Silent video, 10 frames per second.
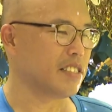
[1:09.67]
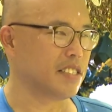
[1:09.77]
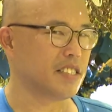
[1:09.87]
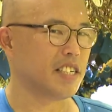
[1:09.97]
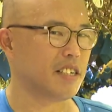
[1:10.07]

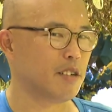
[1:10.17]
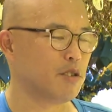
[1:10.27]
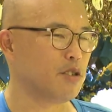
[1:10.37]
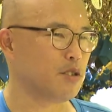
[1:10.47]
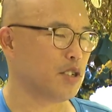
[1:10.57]
We went to see
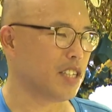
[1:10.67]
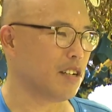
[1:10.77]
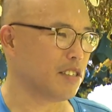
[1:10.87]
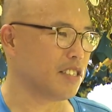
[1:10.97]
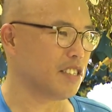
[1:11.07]
what
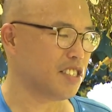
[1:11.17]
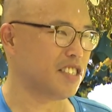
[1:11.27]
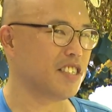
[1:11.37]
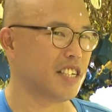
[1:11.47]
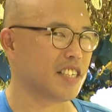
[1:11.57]
problems they
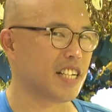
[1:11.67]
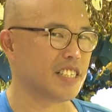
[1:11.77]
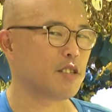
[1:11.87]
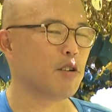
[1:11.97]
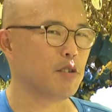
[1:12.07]
faced.
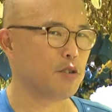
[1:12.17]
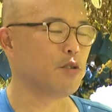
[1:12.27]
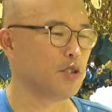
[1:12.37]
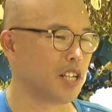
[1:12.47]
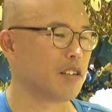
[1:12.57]
And so
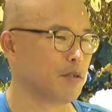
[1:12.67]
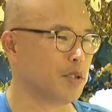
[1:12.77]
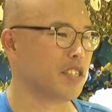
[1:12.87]
over those two